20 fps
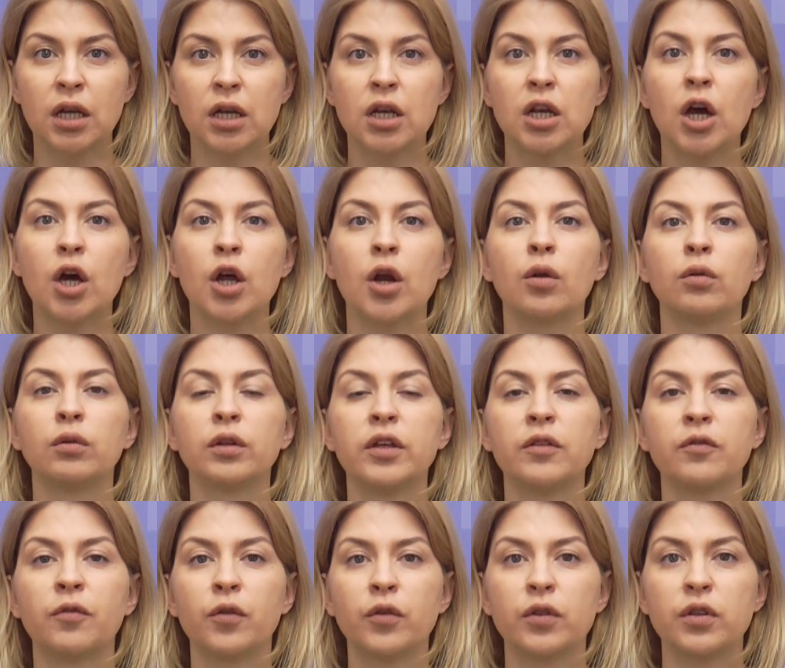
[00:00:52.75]
not only
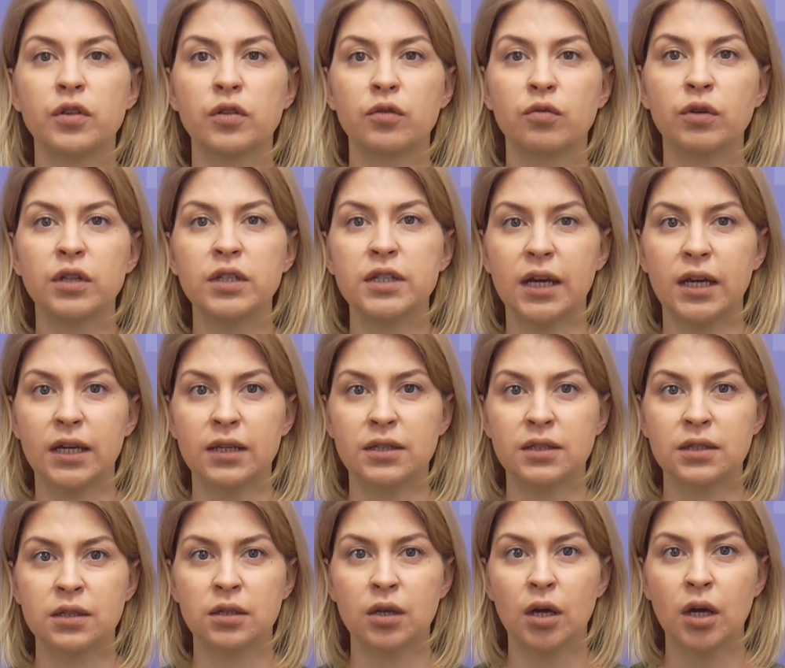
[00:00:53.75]
for the 3
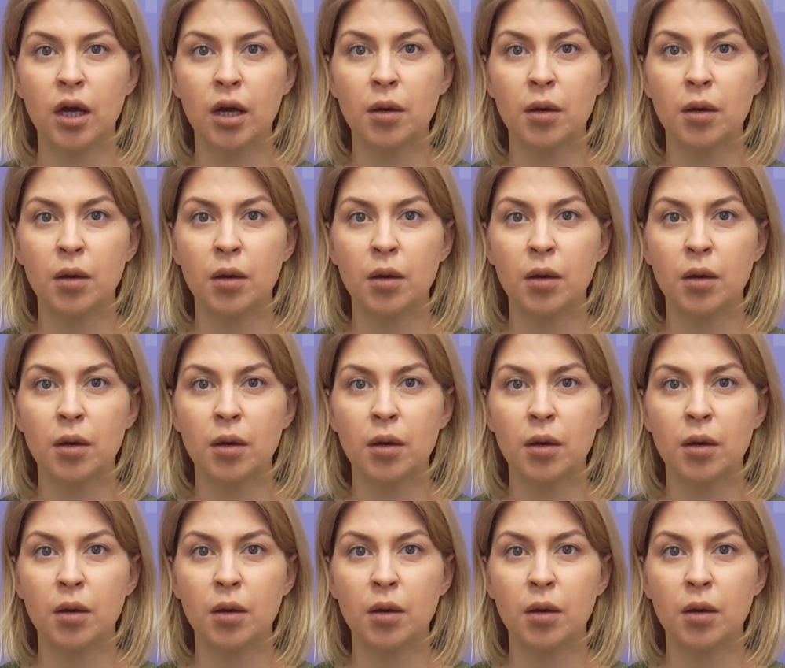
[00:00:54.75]
days,